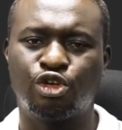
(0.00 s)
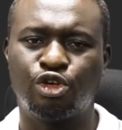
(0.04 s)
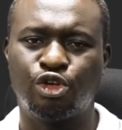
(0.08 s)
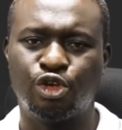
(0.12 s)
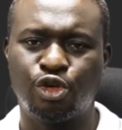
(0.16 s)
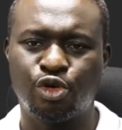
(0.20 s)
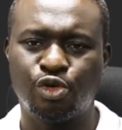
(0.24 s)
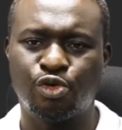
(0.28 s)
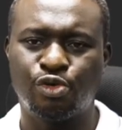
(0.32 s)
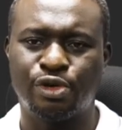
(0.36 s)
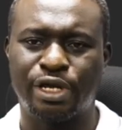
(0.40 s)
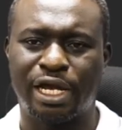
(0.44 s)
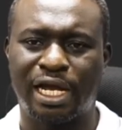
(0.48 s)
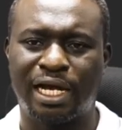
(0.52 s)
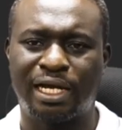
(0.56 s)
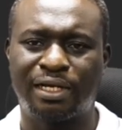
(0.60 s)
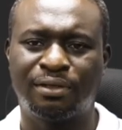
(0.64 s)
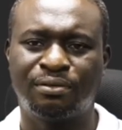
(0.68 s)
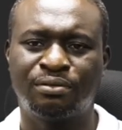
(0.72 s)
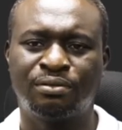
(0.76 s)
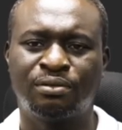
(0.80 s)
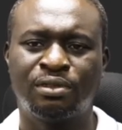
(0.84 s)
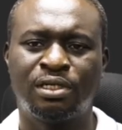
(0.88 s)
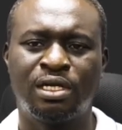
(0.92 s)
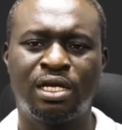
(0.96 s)

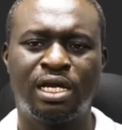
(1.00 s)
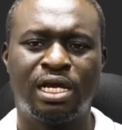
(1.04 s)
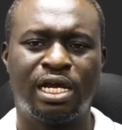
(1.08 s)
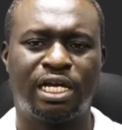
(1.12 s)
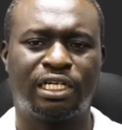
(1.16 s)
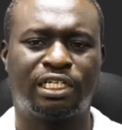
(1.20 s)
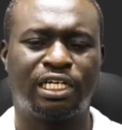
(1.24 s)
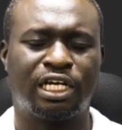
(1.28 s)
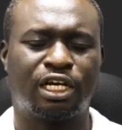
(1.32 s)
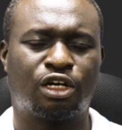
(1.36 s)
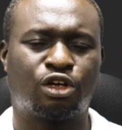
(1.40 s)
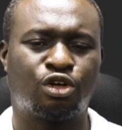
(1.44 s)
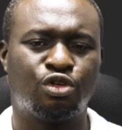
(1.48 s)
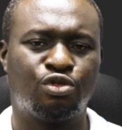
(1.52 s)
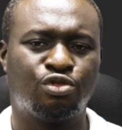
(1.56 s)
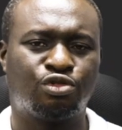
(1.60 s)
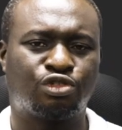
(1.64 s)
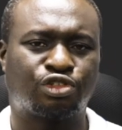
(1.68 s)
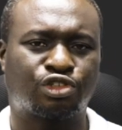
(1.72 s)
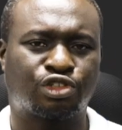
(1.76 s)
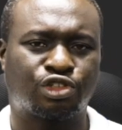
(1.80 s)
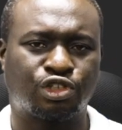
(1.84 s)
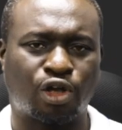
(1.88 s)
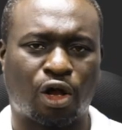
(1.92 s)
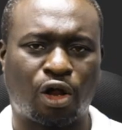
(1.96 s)
urea, it
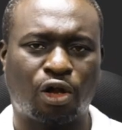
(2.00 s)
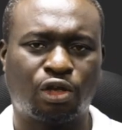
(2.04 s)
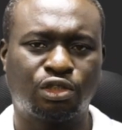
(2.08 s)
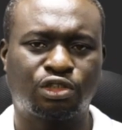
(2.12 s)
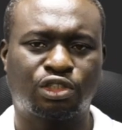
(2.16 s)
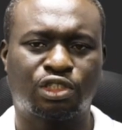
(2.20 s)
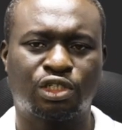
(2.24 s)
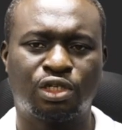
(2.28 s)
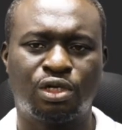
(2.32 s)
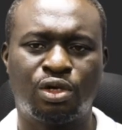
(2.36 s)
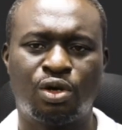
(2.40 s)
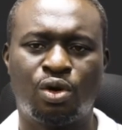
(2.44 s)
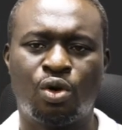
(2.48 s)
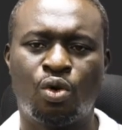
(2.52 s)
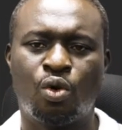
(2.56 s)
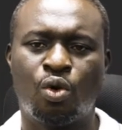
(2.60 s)
includes salt,